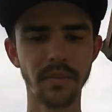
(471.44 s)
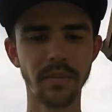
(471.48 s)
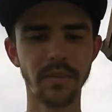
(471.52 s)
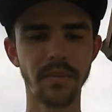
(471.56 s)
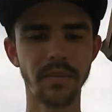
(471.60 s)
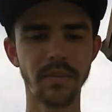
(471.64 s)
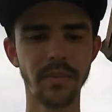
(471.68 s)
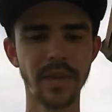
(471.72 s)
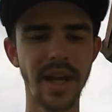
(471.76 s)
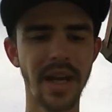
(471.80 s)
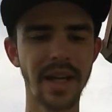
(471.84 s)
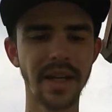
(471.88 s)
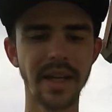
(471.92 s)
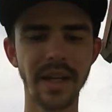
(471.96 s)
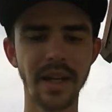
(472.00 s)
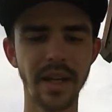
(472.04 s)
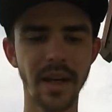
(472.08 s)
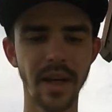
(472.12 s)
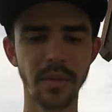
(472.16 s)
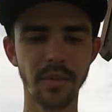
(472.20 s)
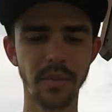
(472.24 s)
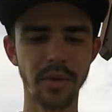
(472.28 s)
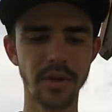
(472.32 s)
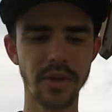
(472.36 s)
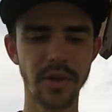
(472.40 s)

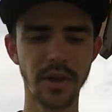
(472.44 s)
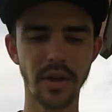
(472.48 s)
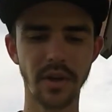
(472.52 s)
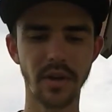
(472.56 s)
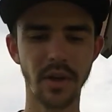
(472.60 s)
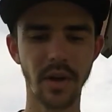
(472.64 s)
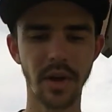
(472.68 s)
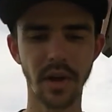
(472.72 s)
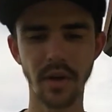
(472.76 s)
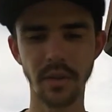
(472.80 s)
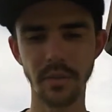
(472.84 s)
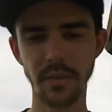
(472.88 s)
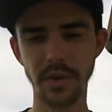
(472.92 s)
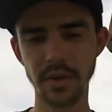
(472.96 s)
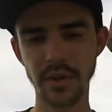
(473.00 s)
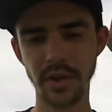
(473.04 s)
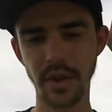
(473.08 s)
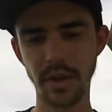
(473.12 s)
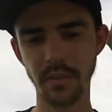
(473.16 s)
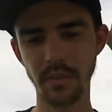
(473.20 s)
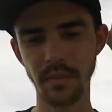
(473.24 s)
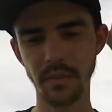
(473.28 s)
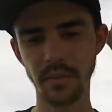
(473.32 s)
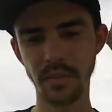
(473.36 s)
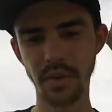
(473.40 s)
99% or
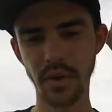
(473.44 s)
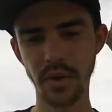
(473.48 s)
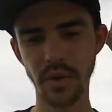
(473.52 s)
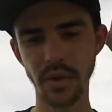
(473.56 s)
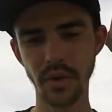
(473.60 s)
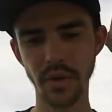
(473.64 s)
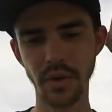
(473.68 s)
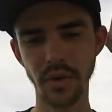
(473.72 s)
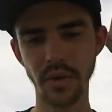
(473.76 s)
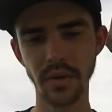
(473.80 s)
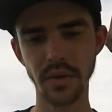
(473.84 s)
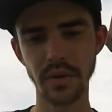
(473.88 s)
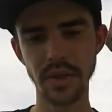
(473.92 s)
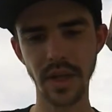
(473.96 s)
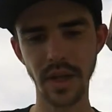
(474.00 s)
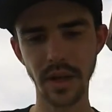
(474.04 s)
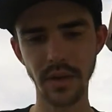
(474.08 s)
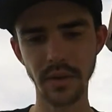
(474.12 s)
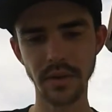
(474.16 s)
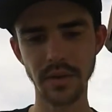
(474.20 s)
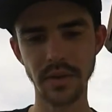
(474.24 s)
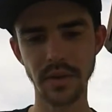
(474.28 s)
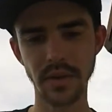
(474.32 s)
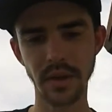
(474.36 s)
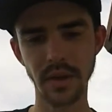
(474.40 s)
100% pure
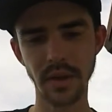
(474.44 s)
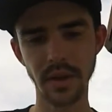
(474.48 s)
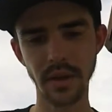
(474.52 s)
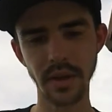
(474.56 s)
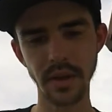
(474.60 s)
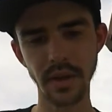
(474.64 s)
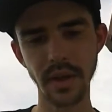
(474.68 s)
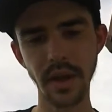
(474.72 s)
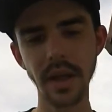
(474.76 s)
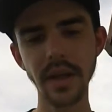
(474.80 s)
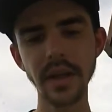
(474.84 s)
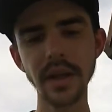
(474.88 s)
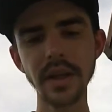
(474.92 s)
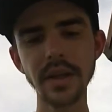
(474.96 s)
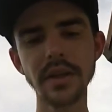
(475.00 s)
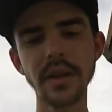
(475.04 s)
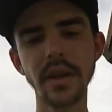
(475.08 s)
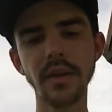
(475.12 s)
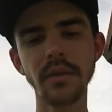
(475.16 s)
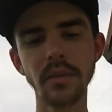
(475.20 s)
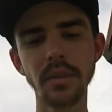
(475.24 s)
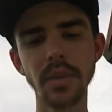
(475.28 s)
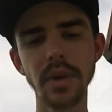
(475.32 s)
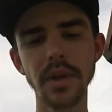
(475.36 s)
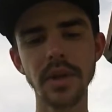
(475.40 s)
tungsten,
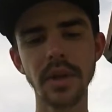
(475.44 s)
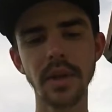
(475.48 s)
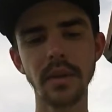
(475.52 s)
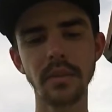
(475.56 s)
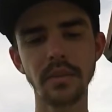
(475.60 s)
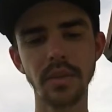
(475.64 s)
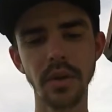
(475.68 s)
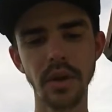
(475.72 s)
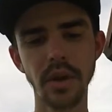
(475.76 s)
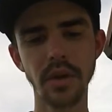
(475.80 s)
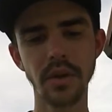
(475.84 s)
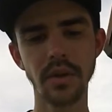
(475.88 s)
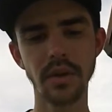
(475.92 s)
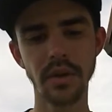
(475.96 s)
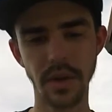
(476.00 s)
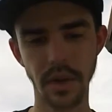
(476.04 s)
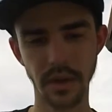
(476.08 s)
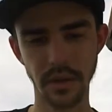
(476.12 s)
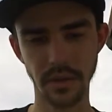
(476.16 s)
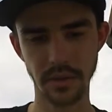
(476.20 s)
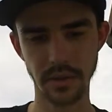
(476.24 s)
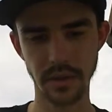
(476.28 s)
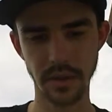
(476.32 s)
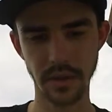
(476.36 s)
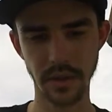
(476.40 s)
97% pure
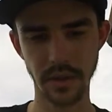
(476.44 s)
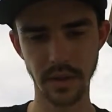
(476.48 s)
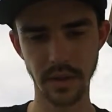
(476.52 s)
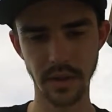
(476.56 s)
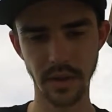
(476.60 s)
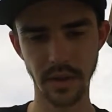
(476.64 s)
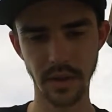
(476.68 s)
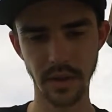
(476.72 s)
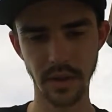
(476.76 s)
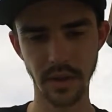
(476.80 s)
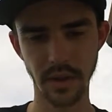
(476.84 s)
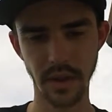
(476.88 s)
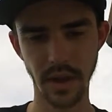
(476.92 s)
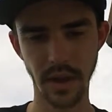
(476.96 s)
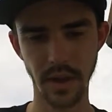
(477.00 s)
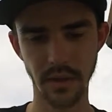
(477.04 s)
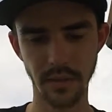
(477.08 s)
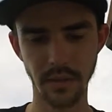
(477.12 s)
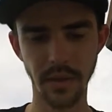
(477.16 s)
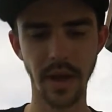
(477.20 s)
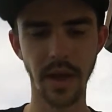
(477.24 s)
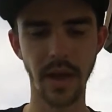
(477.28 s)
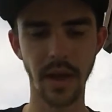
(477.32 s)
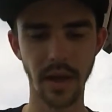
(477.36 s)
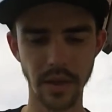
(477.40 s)
tungsten, if
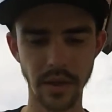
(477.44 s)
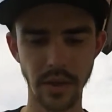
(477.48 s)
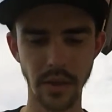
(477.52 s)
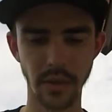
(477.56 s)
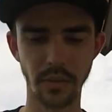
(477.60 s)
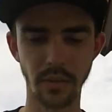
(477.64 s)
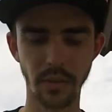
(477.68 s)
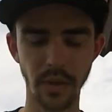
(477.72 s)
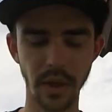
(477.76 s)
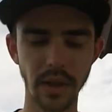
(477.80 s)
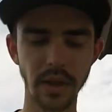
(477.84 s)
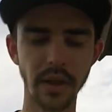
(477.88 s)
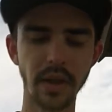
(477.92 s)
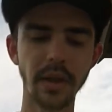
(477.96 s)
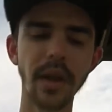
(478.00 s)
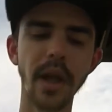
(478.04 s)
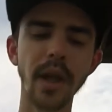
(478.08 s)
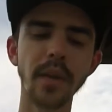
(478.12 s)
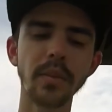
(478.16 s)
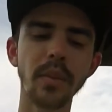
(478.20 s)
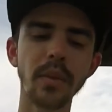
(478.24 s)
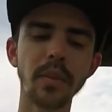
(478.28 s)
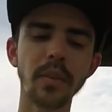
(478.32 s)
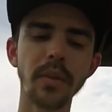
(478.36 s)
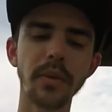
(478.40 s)
I actually read the
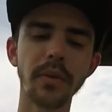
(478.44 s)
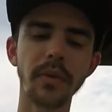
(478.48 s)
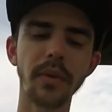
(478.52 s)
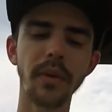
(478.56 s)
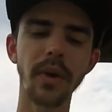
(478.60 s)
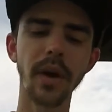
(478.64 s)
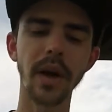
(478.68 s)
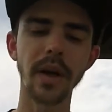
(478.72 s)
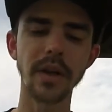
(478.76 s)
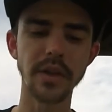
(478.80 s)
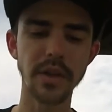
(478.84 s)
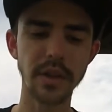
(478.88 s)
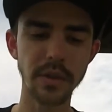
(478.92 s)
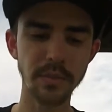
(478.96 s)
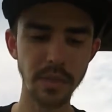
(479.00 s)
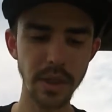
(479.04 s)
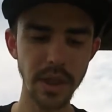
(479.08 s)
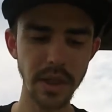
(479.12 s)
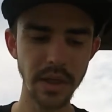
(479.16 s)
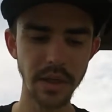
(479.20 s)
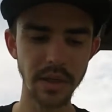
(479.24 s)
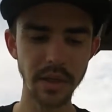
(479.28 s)
label before I speak.